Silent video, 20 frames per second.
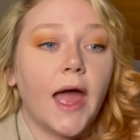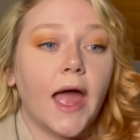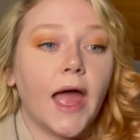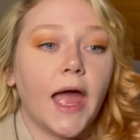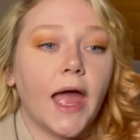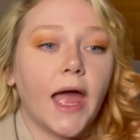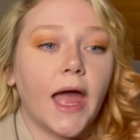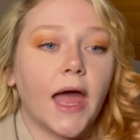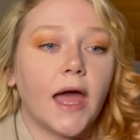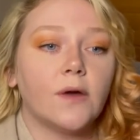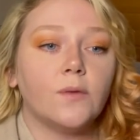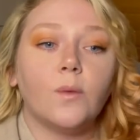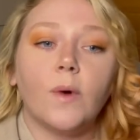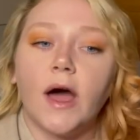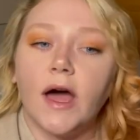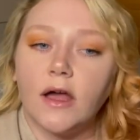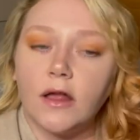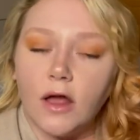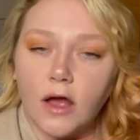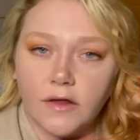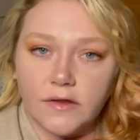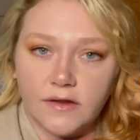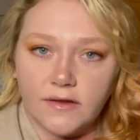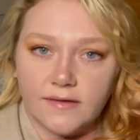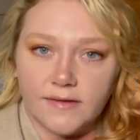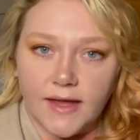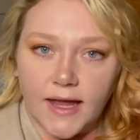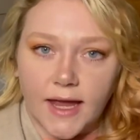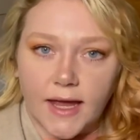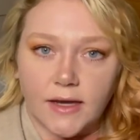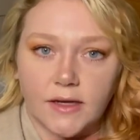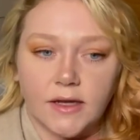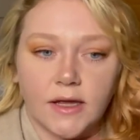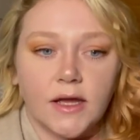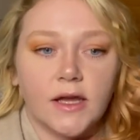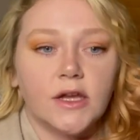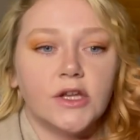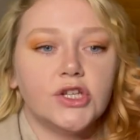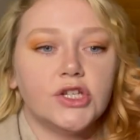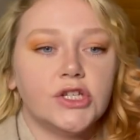And while on the stand,
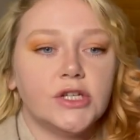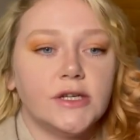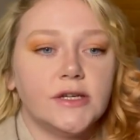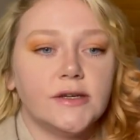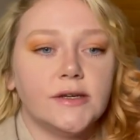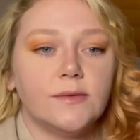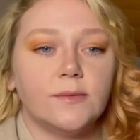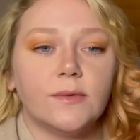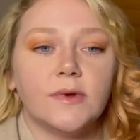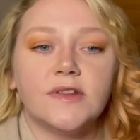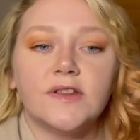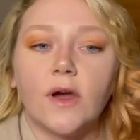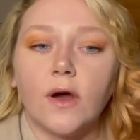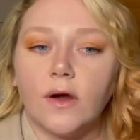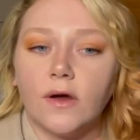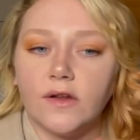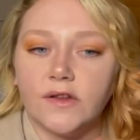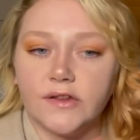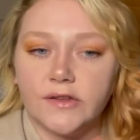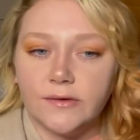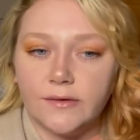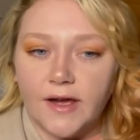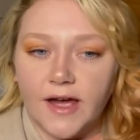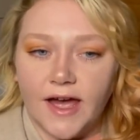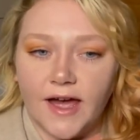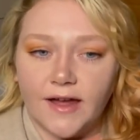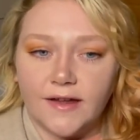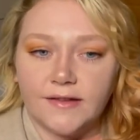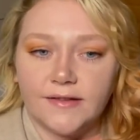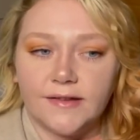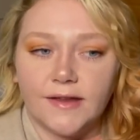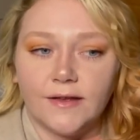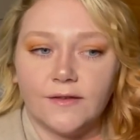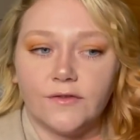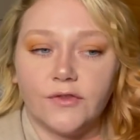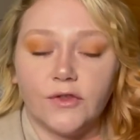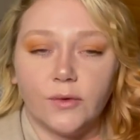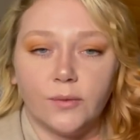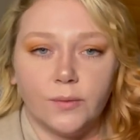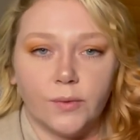she was also asked if
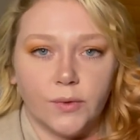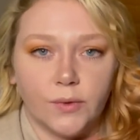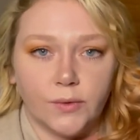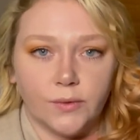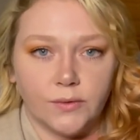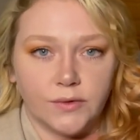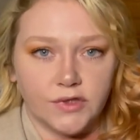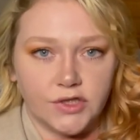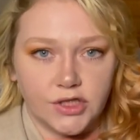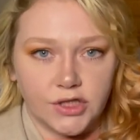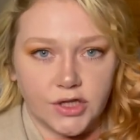the wound